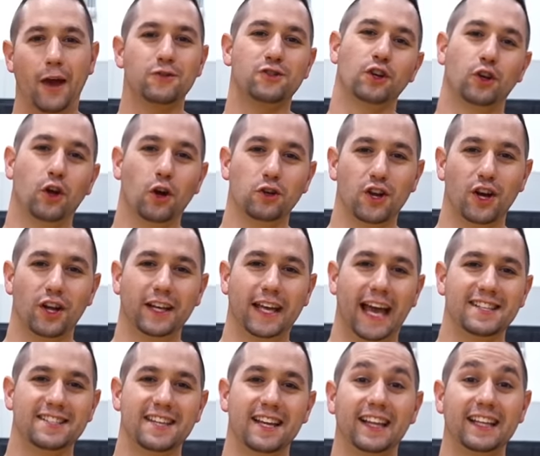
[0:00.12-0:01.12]
what's good, Coach Colin
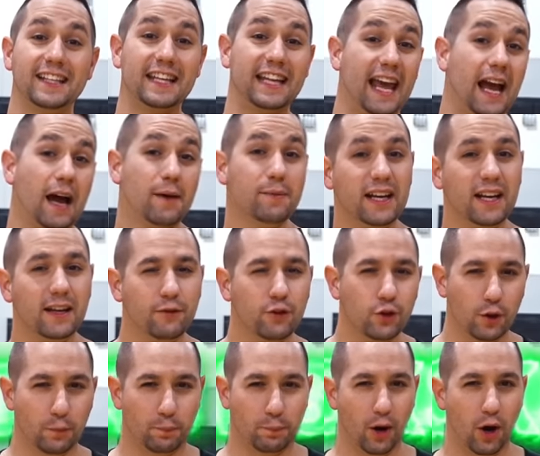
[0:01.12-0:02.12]
Castell, and today I'm gonna give
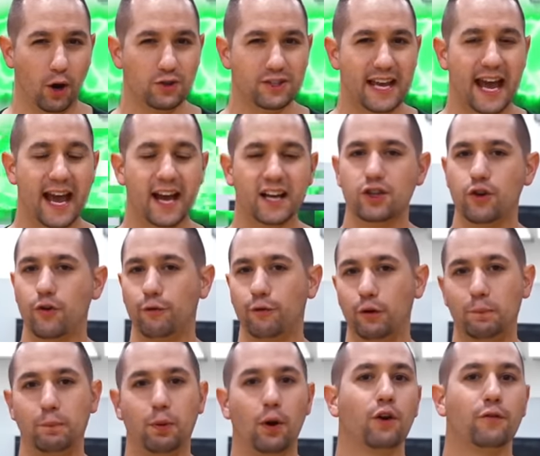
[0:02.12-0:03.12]
you the pros hacks
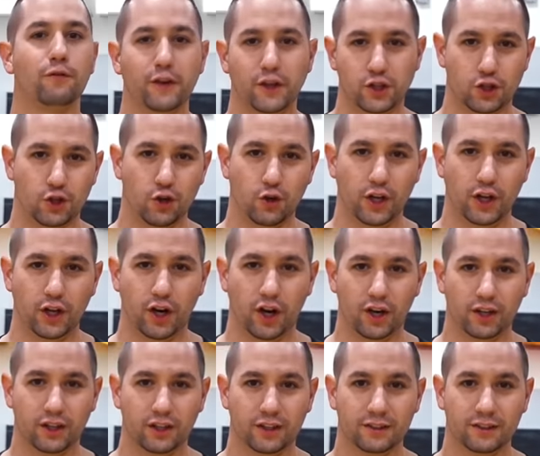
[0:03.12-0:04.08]
for perfect shooting arc.